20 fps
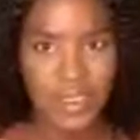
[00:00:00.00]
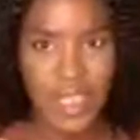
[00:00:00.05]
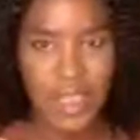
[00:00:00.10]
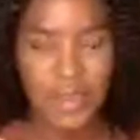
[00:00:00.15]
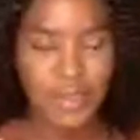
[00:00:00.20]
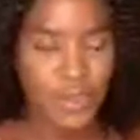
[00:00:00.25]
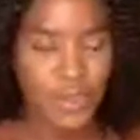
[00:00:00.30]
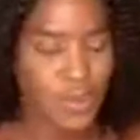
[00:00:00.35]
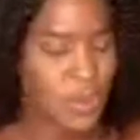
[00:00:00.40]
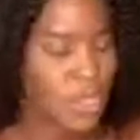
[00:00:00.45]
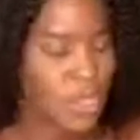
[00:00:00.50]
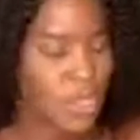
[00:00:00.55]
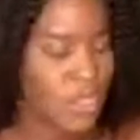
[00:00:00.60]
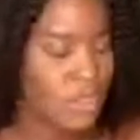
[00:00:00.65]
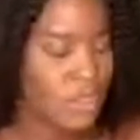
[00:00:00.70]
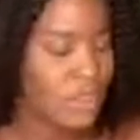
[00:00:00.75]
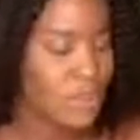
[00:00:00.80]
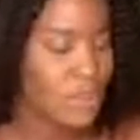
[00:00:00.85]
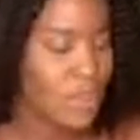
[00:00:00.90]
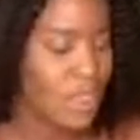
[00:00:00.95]
I feel like
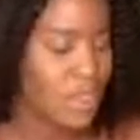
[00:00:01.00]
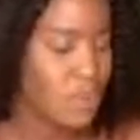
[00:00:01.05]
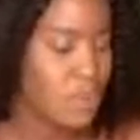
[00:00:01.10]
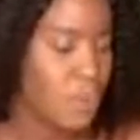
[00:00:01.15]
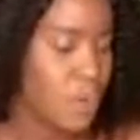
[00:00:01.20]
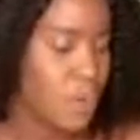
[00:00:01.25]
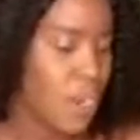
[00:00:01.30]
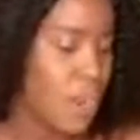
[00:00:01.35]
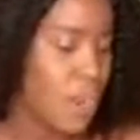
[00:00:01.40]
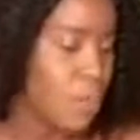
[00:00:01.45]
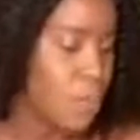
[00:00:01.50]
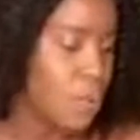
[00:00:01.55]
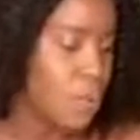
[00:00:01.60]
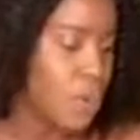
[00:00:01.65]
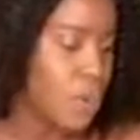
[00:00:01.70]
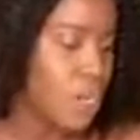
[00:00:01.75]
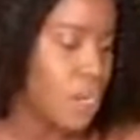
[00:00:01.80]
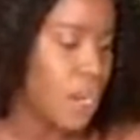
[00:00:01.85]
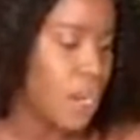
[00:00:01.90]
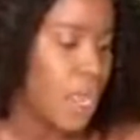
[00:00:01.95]
it's awesome to just
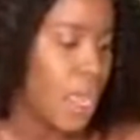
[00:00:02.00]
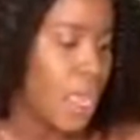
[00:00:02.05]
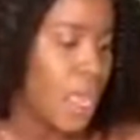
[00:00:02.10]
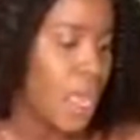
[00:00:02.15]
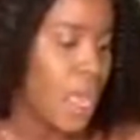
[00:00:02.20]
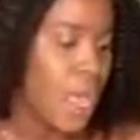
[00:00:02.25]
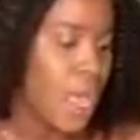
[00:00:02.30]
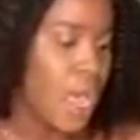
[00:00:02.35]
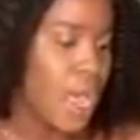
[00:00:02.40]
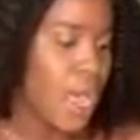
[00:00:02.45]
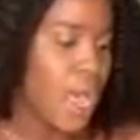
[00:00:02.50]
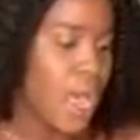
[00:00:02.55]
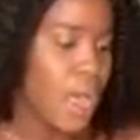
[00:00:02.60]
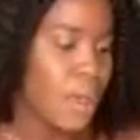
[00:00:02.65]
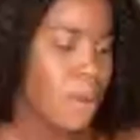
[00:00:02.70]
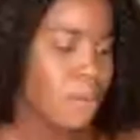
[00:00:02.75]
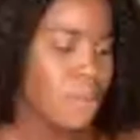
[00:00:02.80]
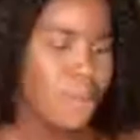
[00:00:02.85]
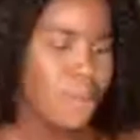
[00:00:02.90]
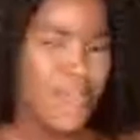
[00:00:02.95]
have 2 kids. So that's
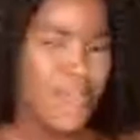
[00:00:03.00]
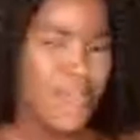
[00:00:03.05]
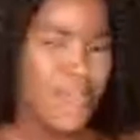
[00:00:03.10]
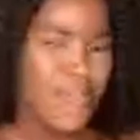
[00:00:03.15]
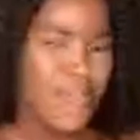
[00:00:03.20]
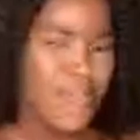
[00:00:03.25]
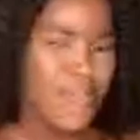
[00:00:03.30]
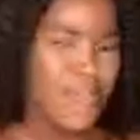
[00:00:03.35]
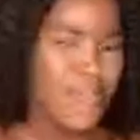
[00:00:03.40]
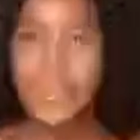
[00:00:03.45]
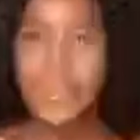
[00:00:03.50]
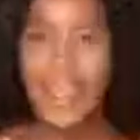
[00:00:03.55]
what I want.